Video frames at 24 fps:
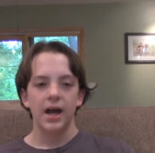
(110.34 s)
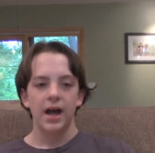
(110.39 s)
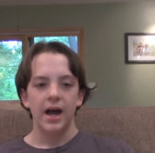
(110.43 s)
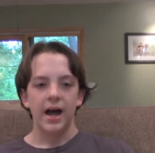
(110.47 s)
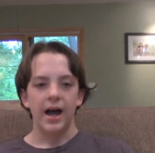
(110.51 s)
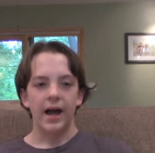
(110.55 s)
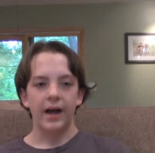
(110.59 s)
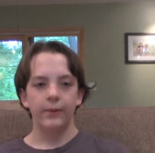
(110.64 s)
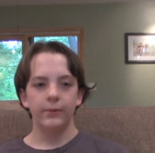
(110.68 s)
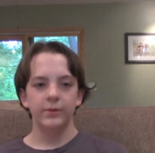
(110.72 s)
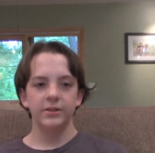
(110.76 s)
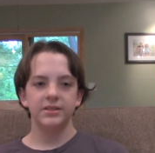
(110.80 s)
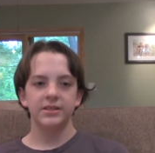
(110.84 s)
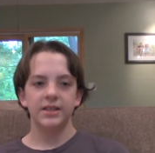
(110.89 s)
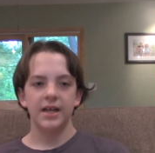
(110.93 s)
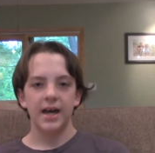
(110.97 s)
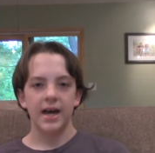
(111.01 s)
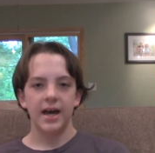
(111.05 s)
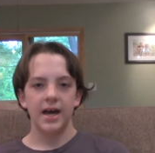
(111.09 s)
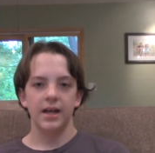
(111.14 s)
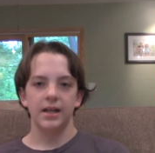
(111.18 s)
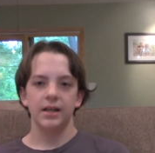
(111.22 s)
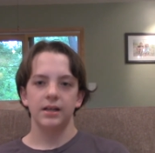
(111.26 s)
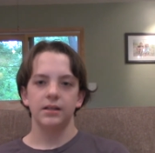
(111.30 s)
I was
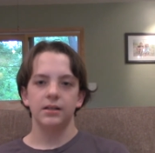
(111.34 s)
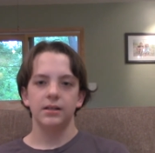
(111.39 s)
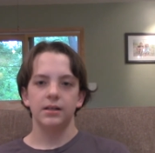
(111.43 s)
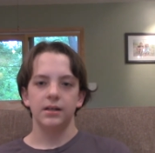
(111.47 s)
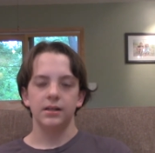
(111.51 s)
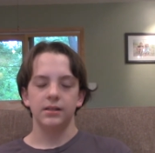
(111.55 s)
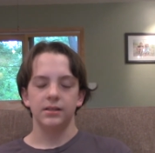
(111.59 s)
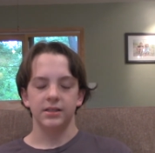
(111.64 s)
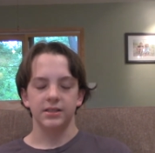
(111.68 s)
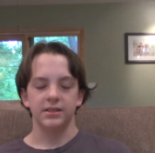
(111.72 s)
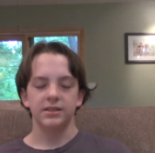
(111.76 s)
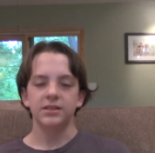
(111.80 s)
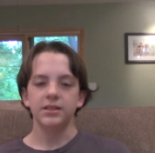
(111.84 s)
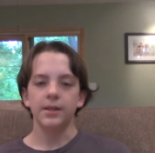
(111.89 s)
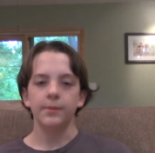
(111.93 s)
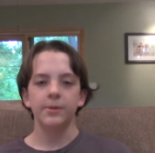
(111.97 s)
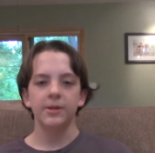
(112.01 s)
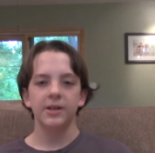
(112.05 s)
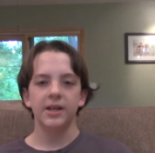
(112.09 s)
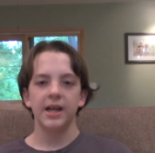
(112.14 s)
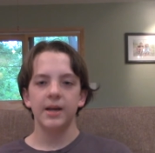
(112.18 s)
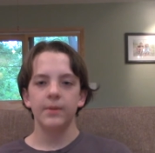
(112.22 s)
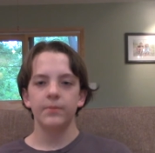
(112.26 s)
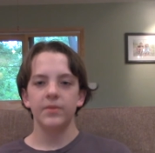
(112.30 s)
at this summer
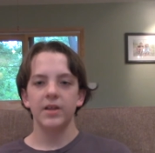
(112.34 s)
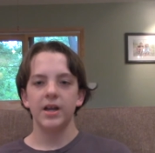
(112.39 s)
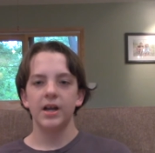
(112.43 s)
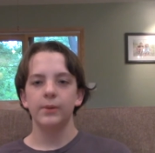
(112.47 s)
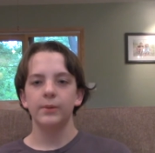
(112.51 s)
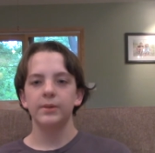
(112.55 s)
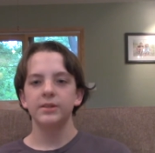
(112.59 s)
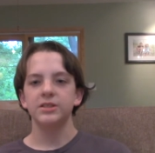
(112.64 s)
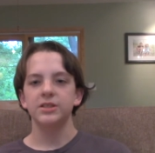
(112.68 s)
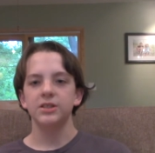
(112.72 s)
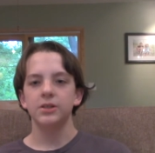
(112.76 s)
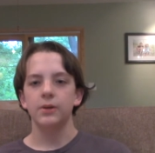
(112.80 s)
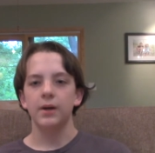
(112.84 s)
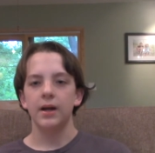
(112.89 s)
camp that I went to,